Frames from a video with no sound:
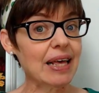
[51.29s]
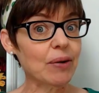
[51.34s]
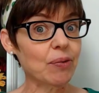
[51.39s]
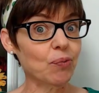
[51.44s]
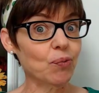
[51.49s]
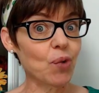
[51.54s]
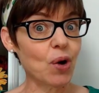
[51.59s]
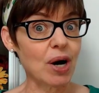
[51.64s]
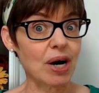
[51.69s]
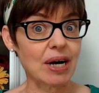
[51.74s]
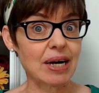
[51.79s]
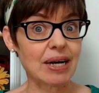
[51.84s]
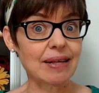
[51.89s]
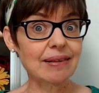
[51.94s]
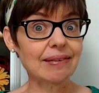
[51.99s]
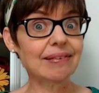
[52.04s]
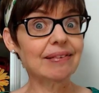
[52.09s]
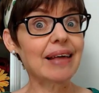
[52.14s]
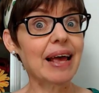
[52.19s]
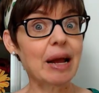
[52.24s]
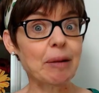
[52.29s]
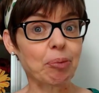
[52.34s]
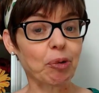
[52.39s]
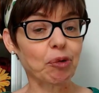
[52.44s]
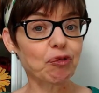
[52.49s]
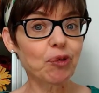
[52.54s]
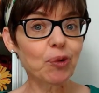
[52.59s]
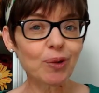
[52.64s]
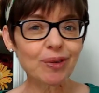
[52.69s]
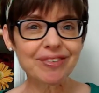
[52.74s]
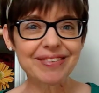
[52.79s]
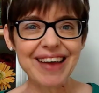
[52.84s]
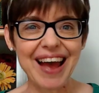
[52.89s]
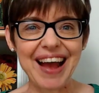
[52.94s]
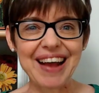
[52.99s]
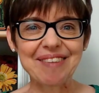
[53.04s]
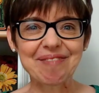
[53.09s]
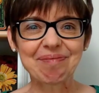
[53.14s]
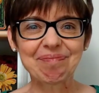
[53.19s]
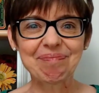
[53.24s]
was April Fool's Day.